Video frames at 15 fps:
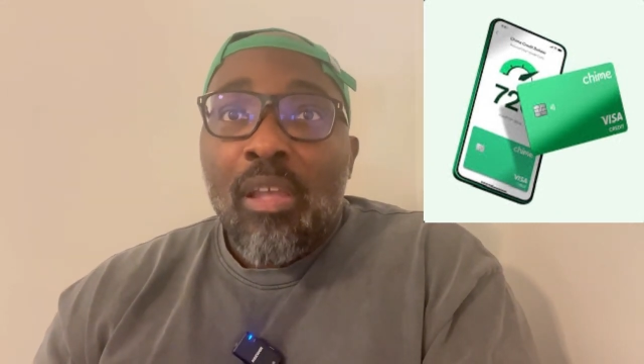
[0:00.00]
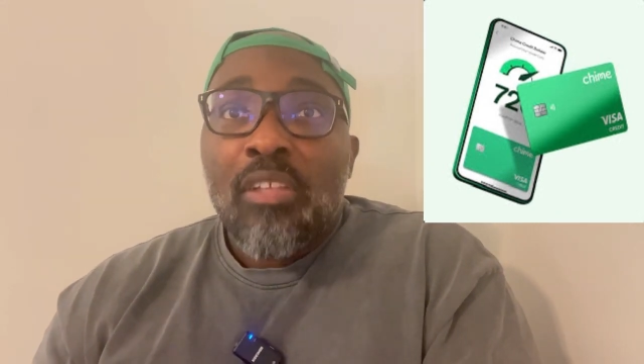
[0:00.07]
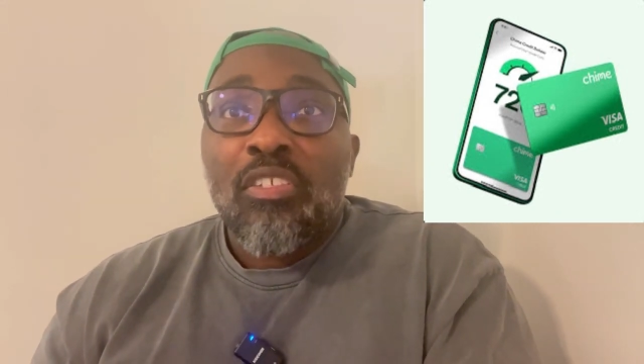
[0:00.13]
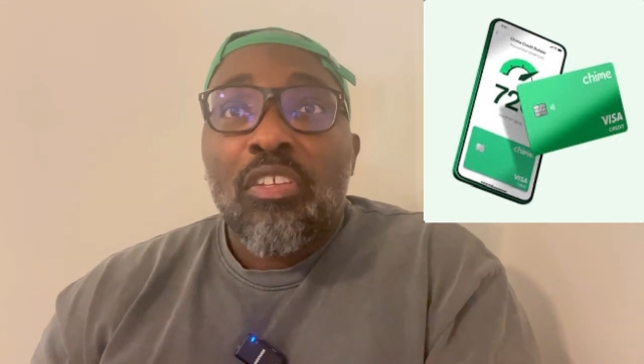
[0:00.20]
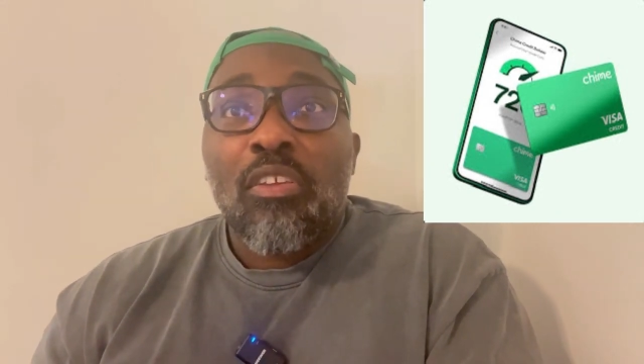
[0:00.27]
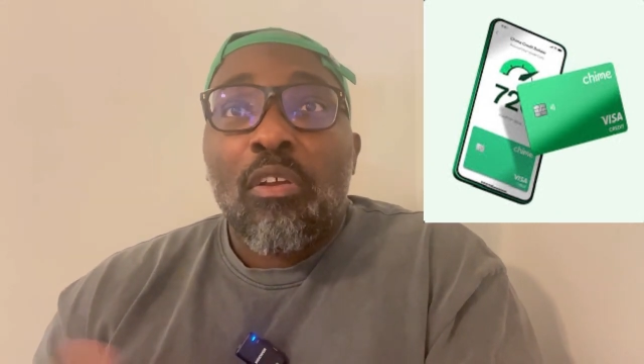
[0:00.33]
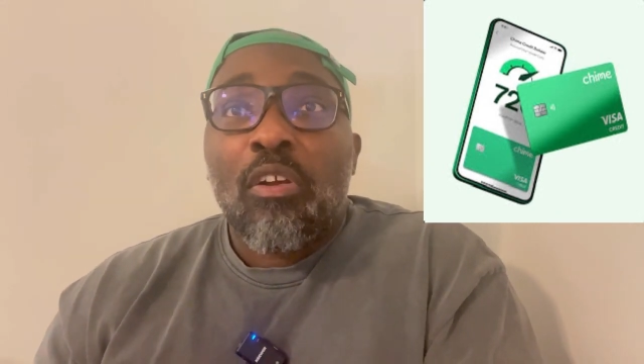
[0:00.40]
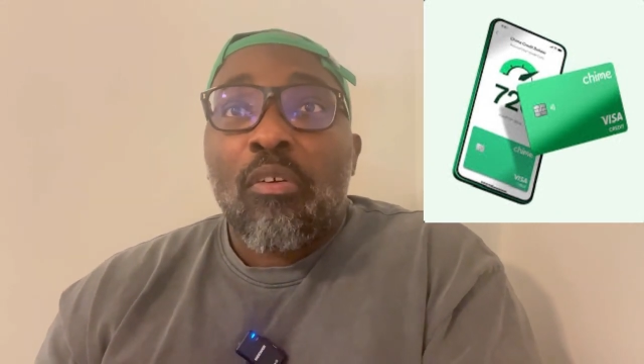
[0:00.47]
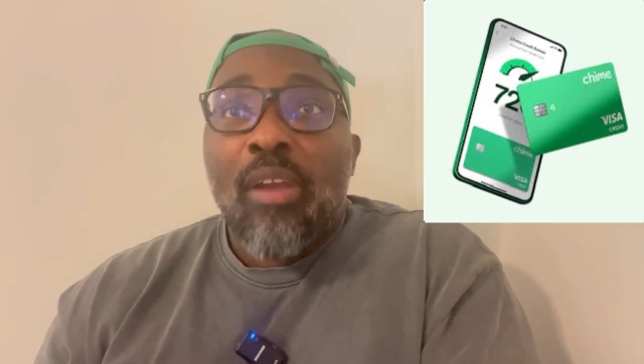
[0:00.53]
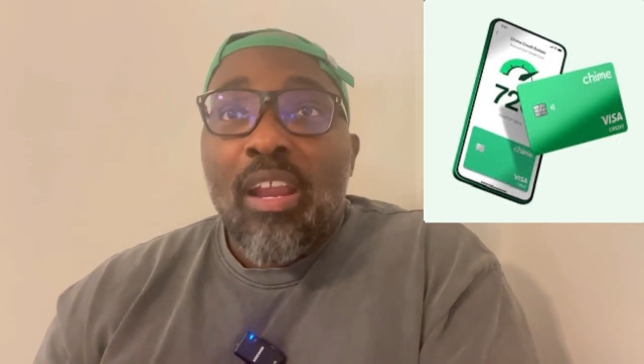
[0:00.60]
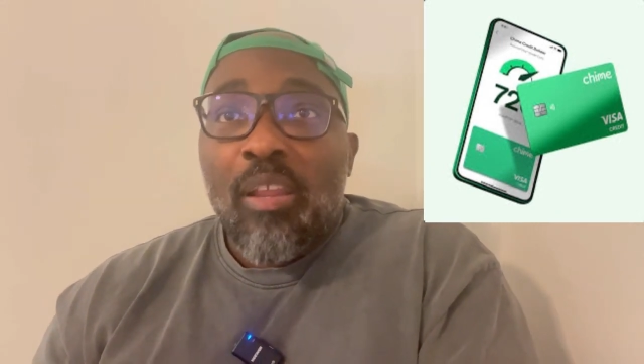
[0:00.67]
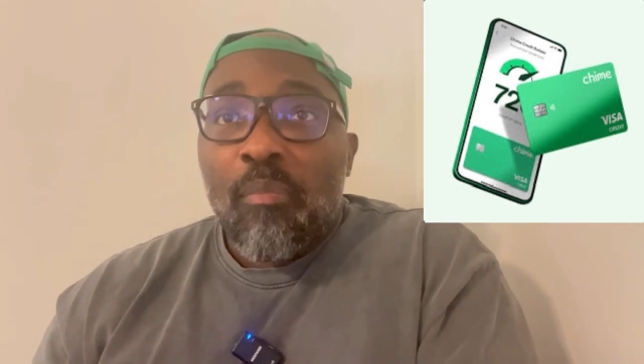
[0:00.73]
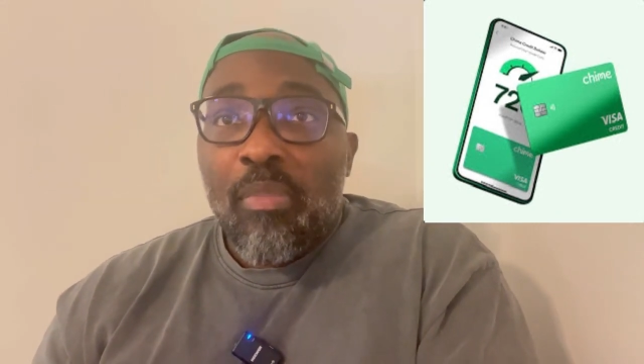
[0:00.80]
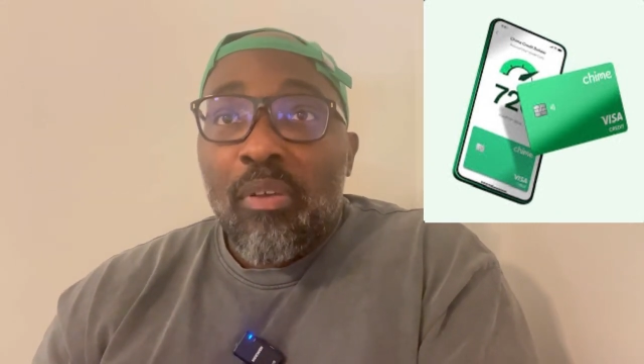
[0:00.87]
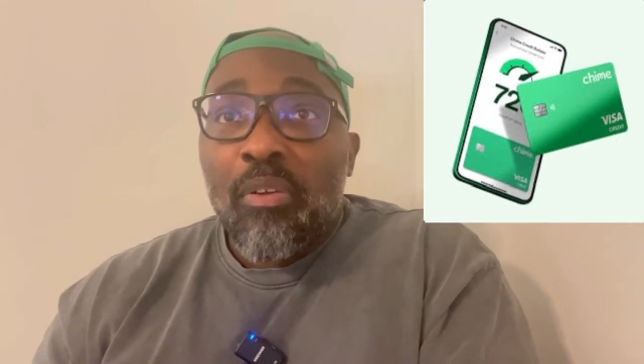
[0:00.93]
to your
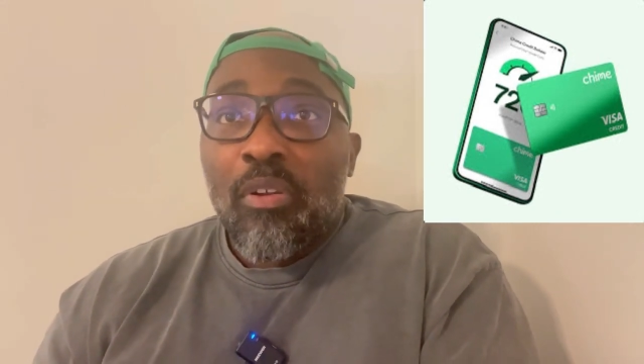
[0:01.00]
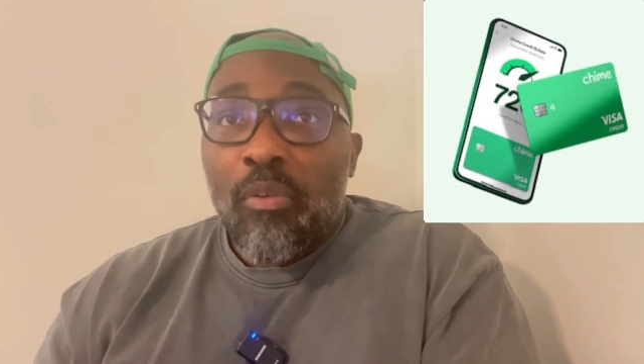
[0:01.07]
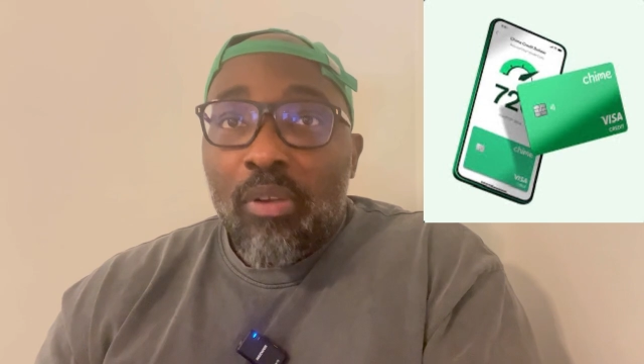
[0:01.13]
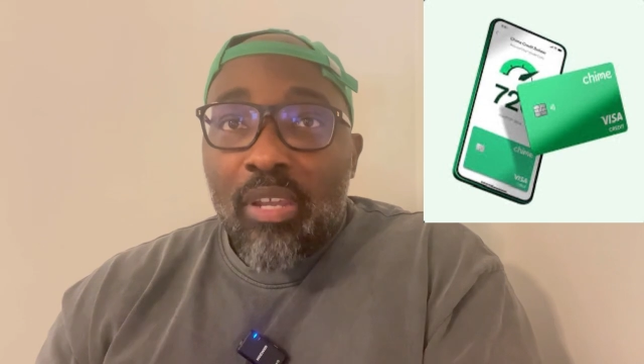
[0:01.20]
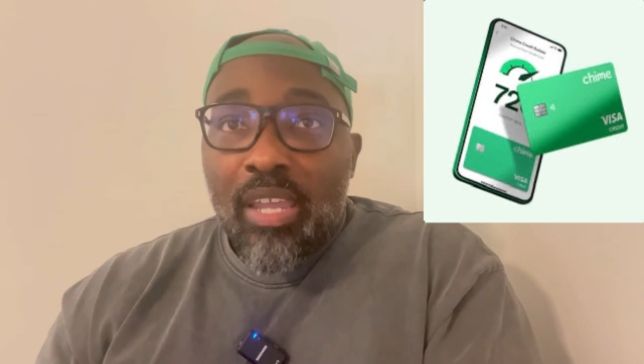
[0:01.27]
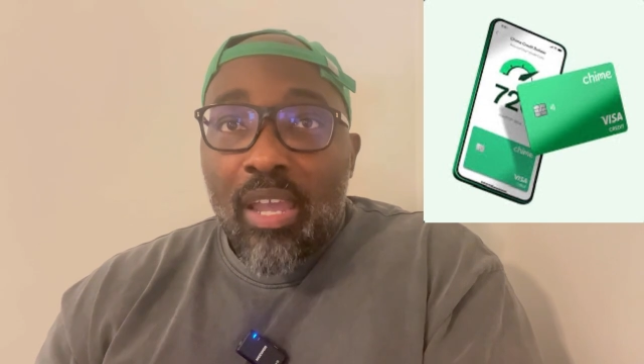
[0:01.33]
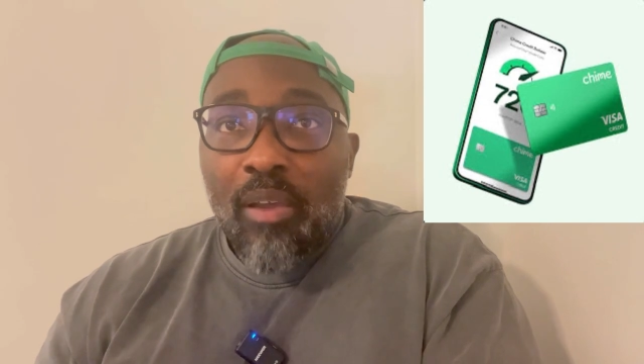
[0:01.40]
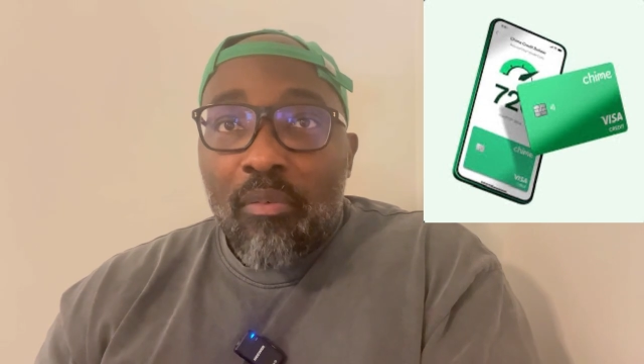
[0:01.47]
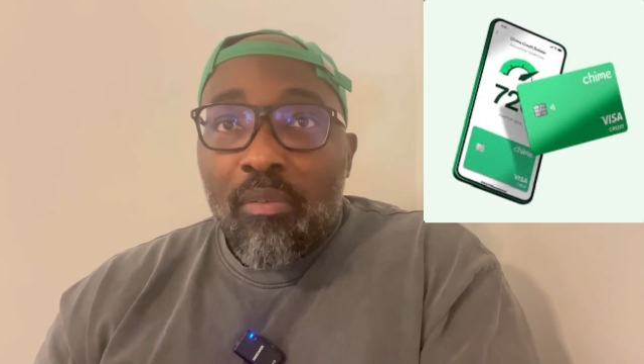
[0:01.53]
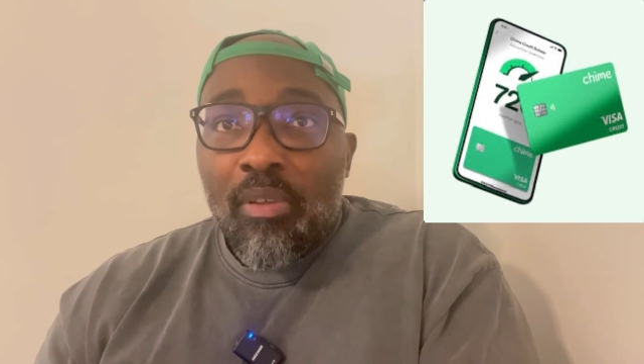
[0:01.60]
credit builder account,